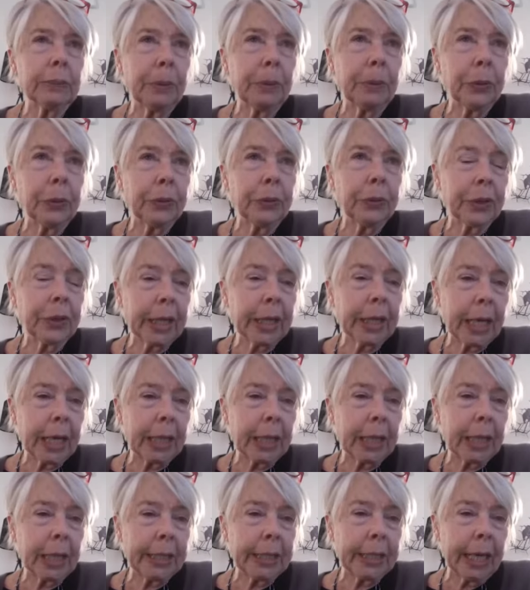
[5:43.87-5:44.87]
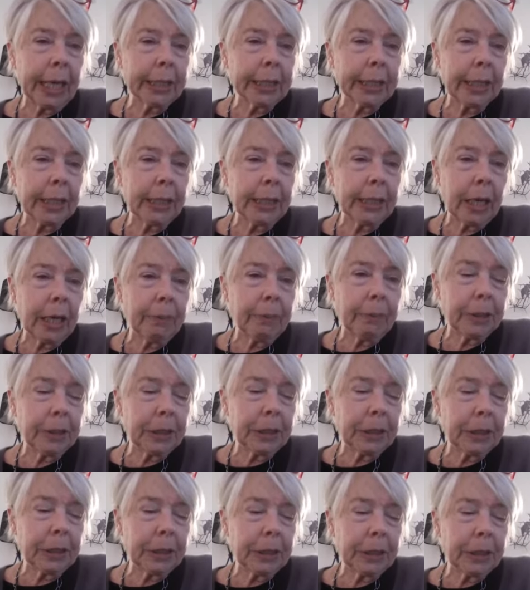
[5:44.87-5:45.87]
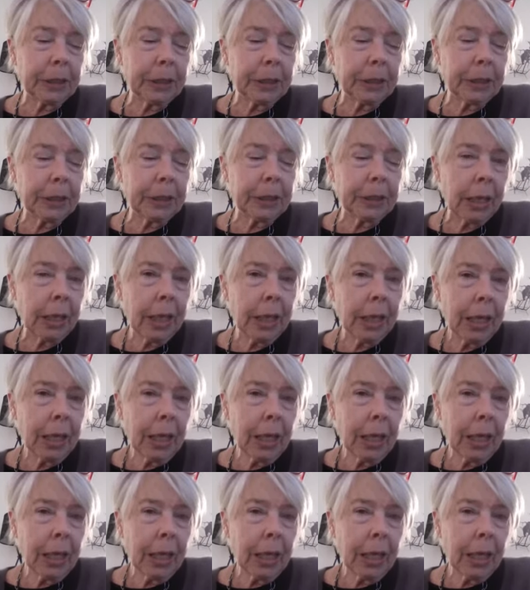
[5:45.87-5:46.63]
both the kaitiaki now, but he did the